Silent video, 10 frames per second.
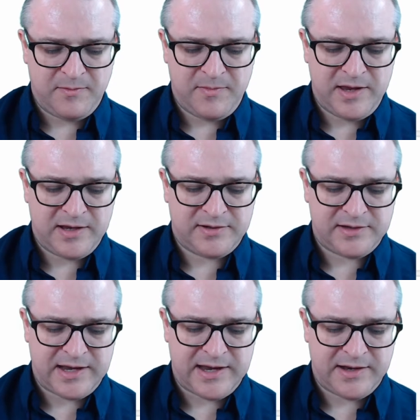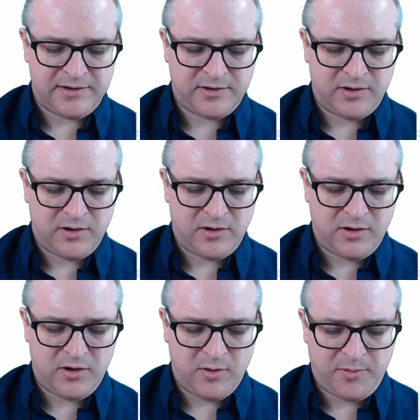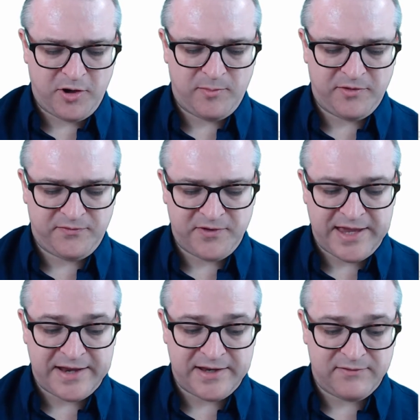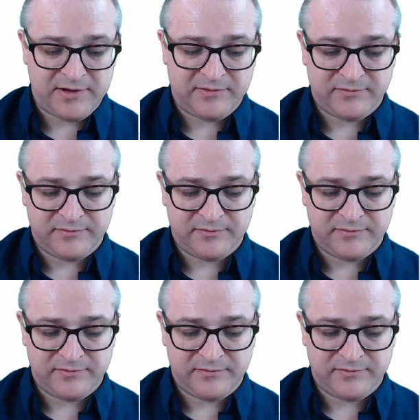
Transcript: makes an appointment for that evening.